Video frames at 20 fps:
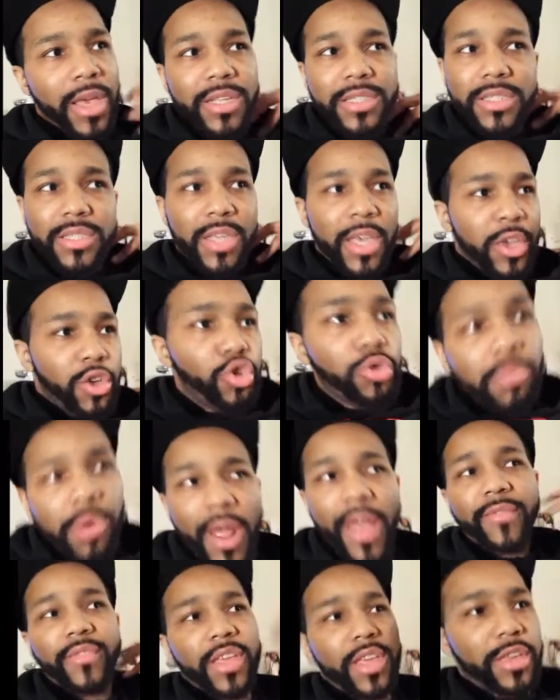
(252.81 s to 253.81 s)
It's
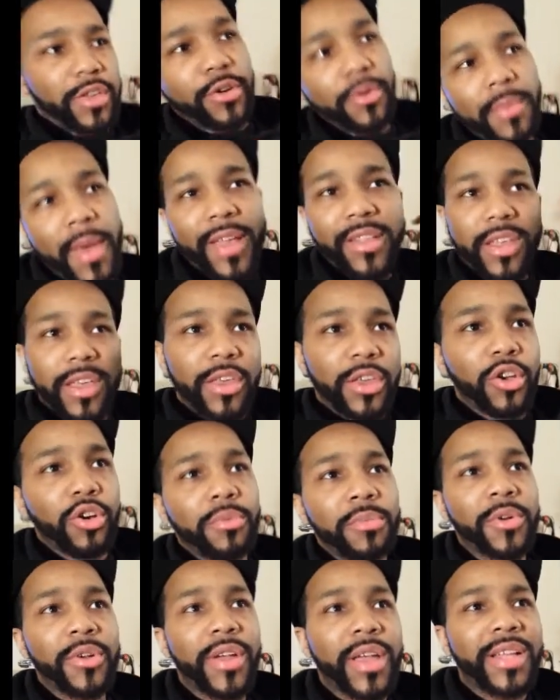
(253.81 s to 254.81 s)
humor after humor after
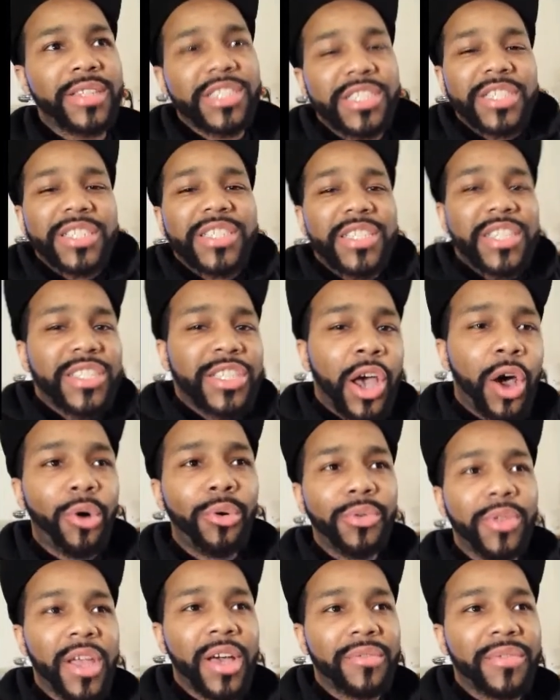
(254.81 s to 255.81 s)
humor and just the
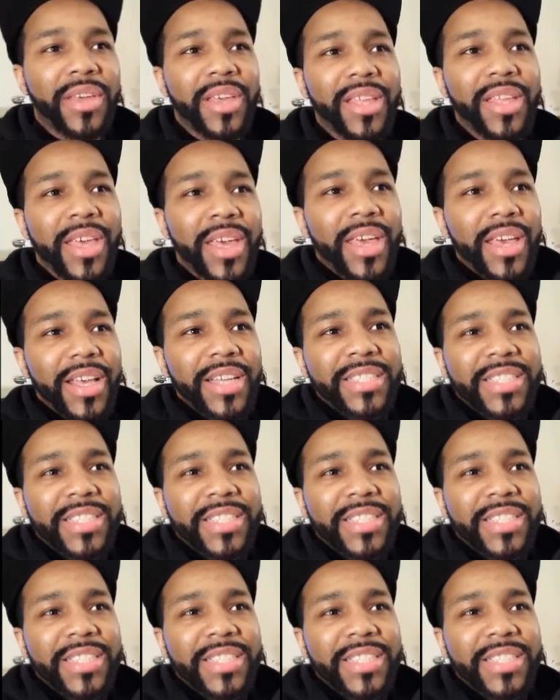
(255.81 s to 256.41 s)
tone of it.